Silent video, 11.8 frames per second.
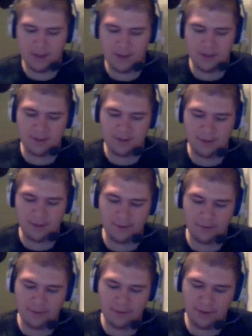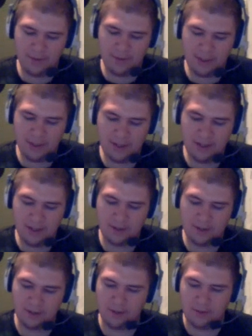So let me
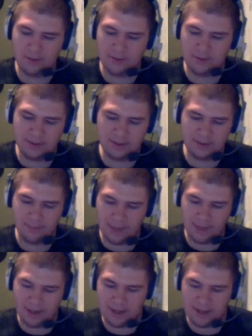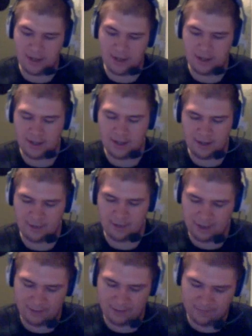show you just the body and everything.